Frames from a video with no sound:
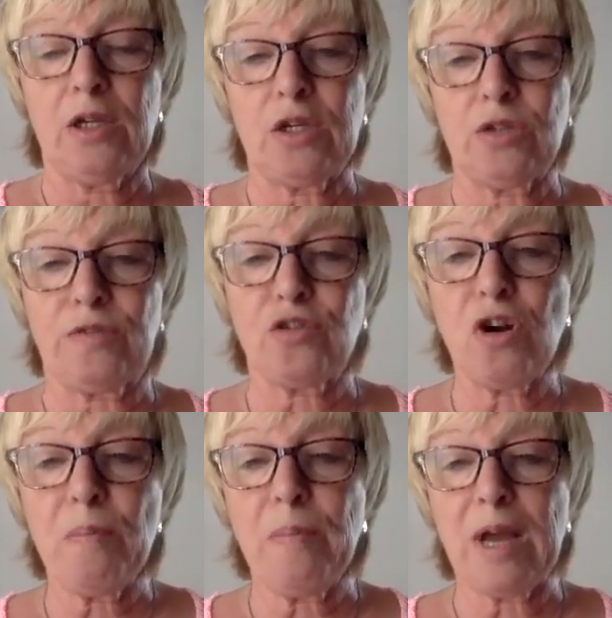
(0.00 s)
So
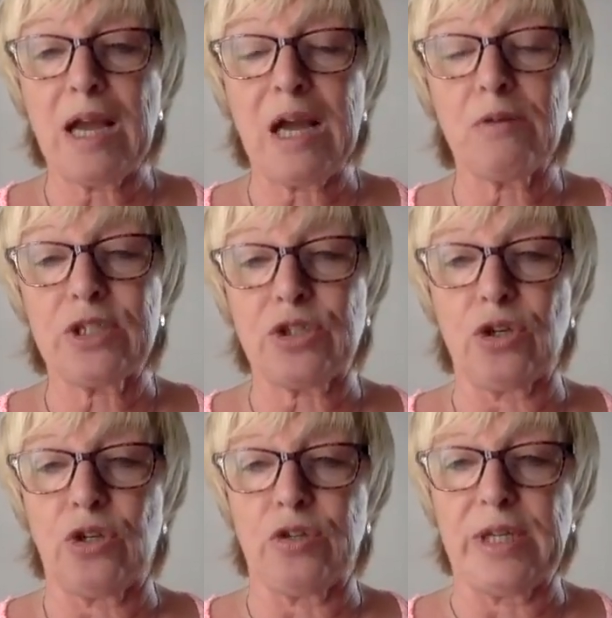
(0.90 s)
from our
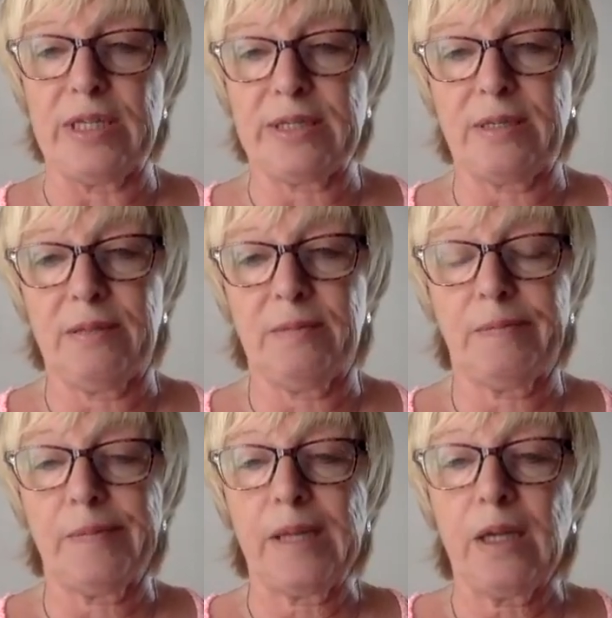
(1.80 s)
stories,
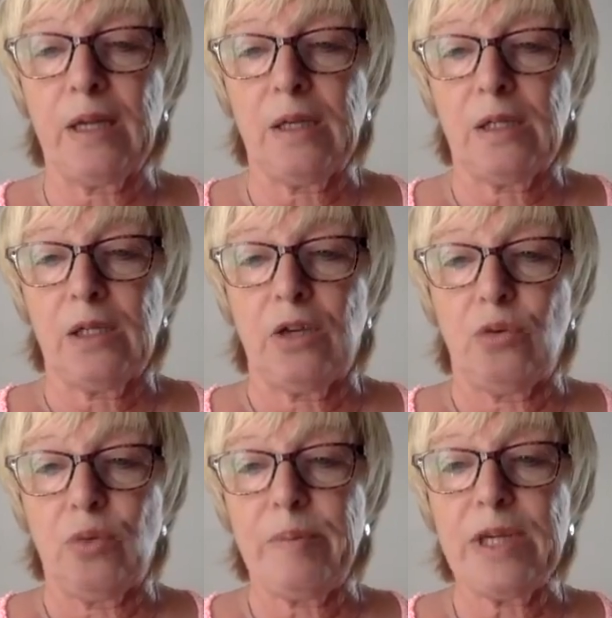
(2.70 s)

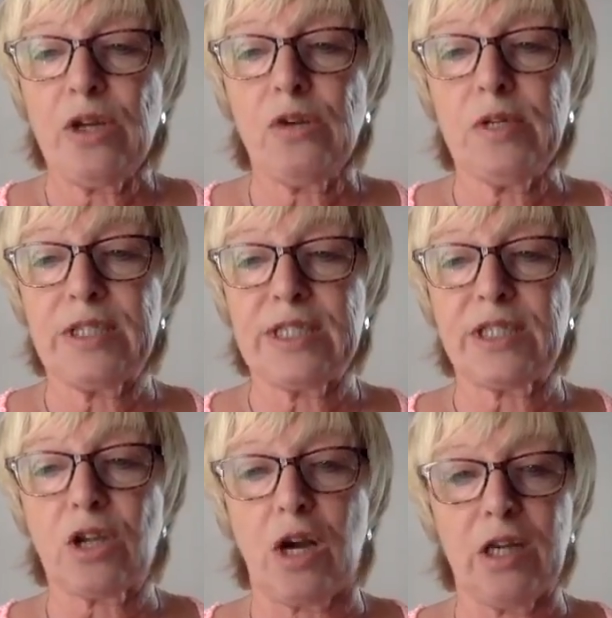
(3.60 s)
women who are
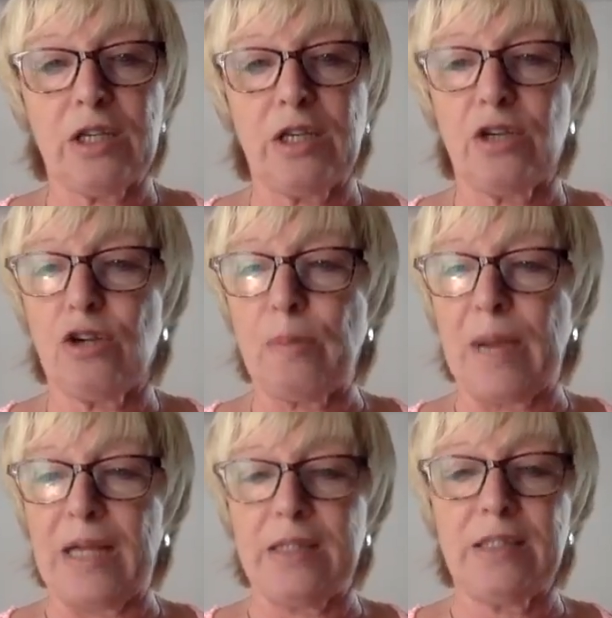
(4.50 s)
discarded or
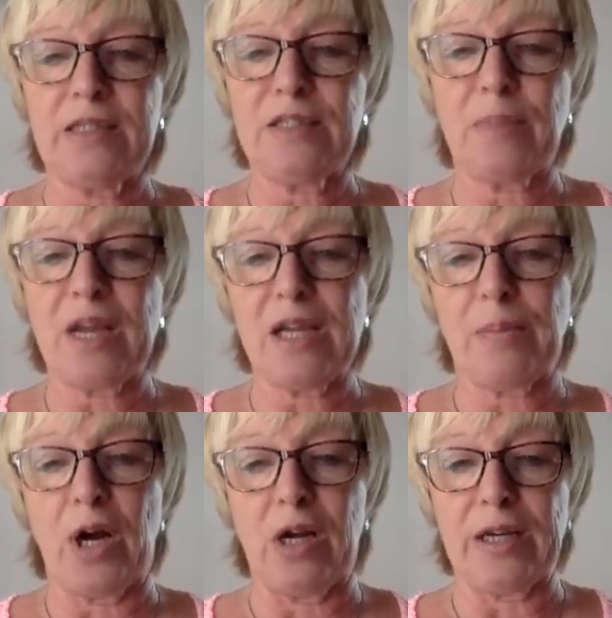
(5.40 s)
abandoned by a
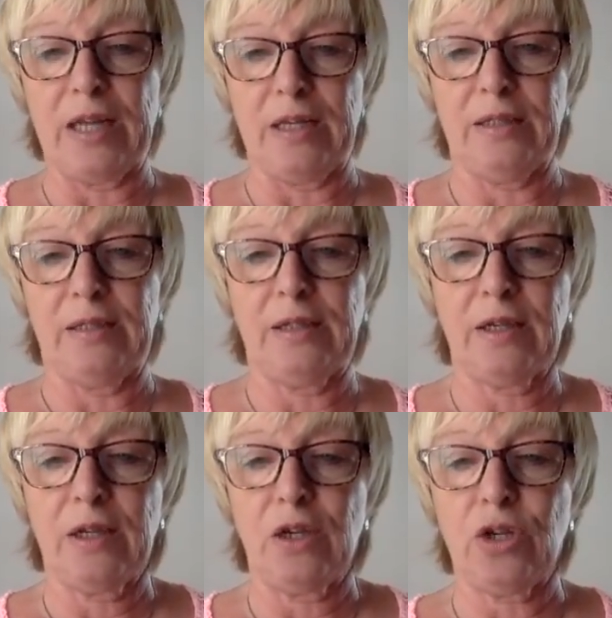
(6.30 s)
partner,
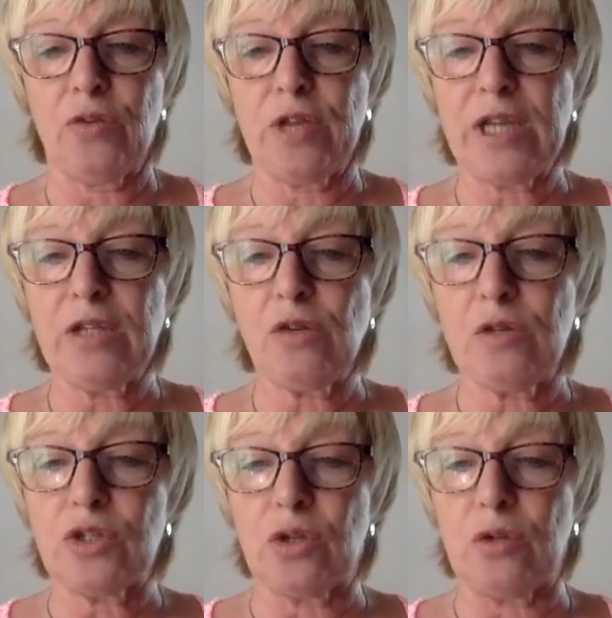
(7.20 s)
who then
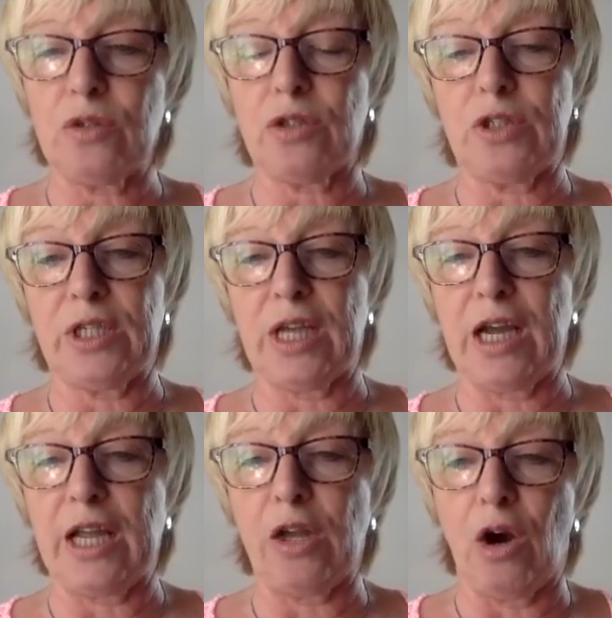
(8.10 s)
goes on to
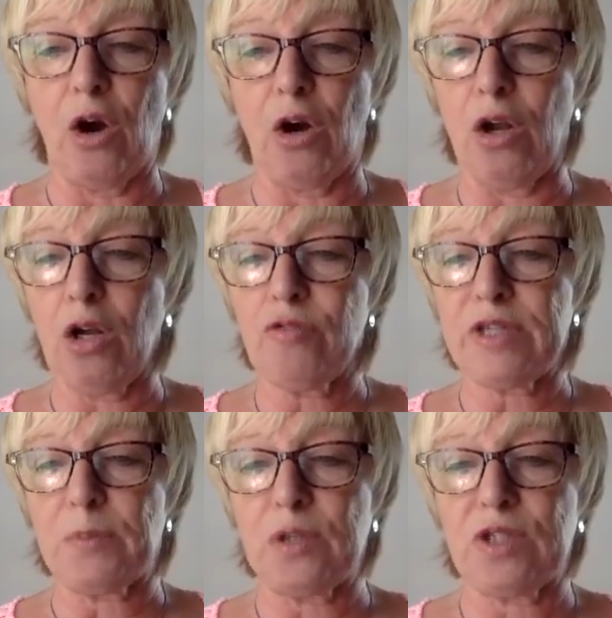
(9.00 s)
deny all
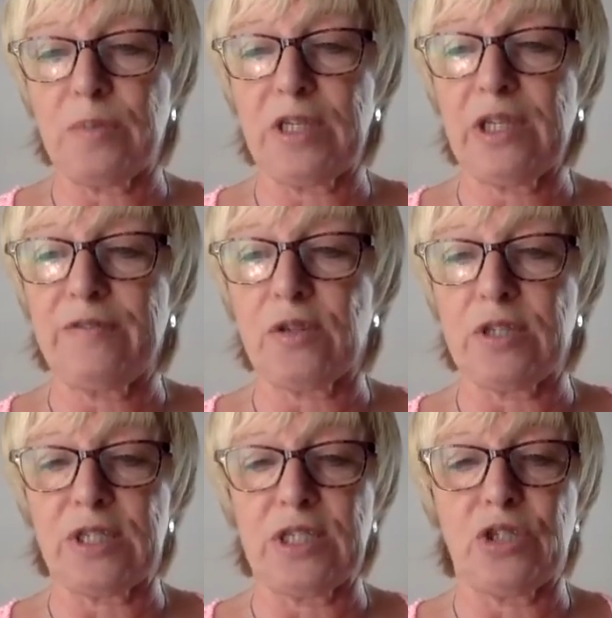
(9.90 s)
responsibility for
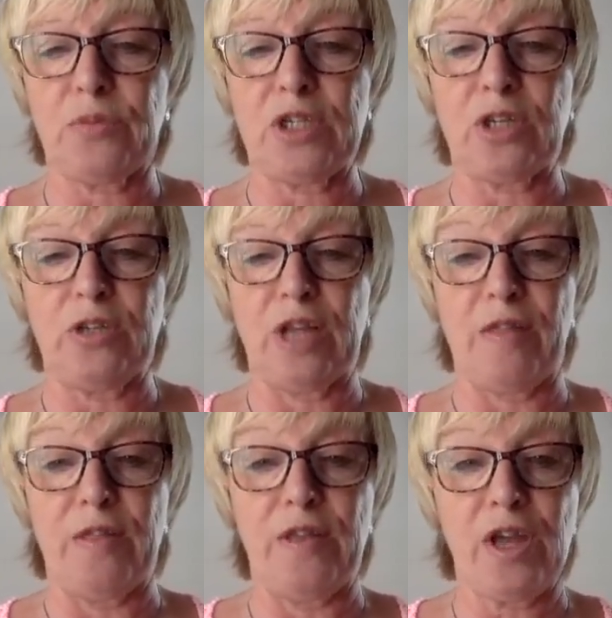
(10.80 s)
the situation
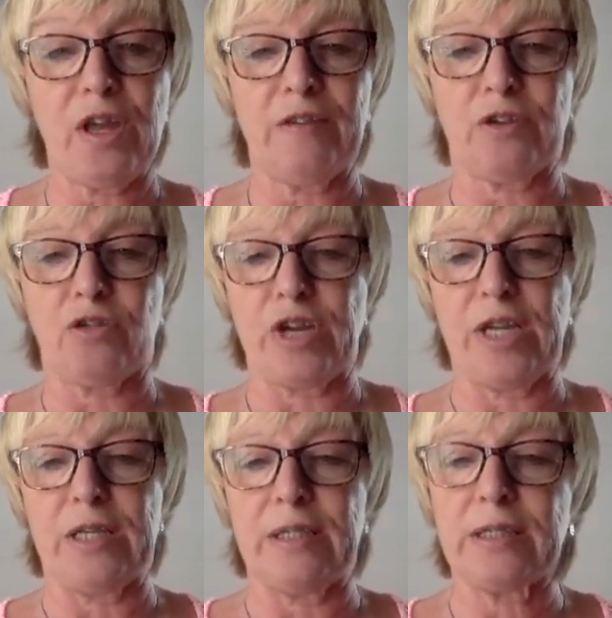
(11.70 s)
that they have
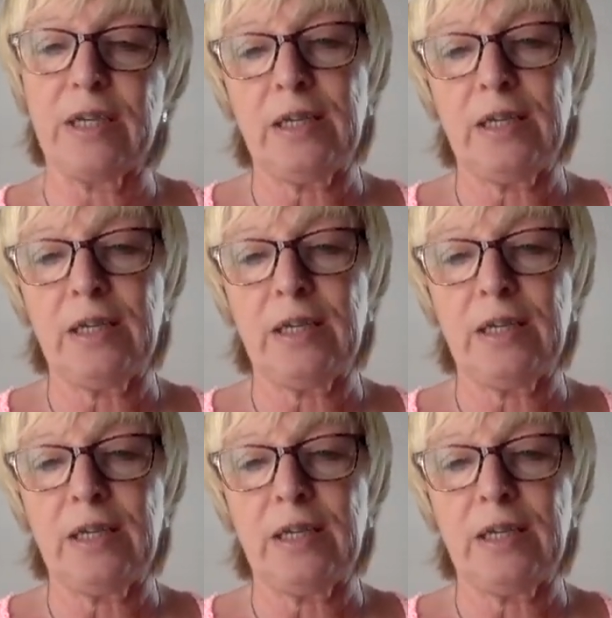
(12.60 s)
created,